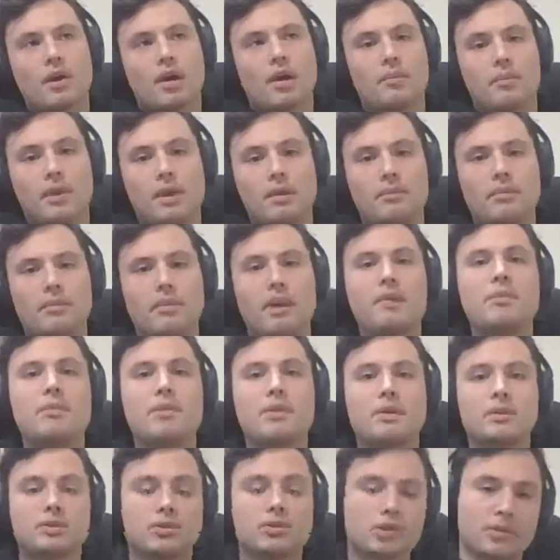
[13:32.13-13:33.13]
maybe
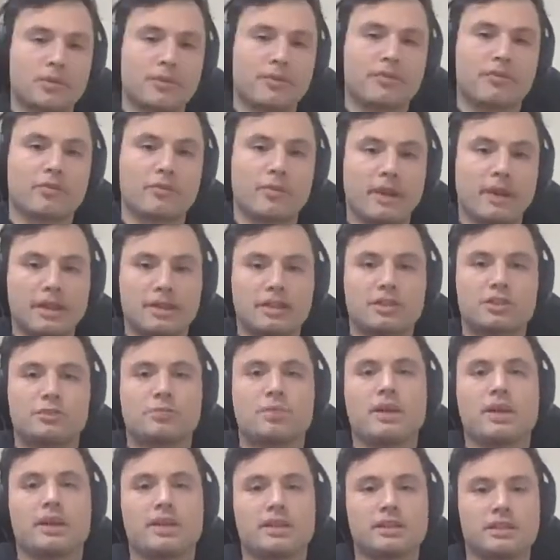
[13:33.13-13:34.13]
because you're coming from English
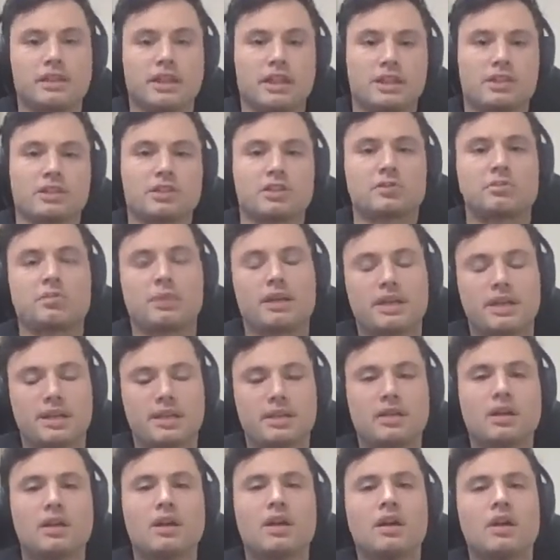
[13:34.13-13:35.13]
speaking to English
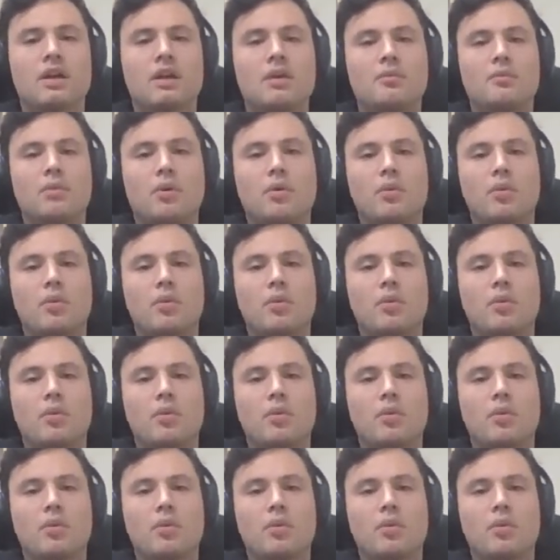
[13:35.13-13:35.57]
speaking. But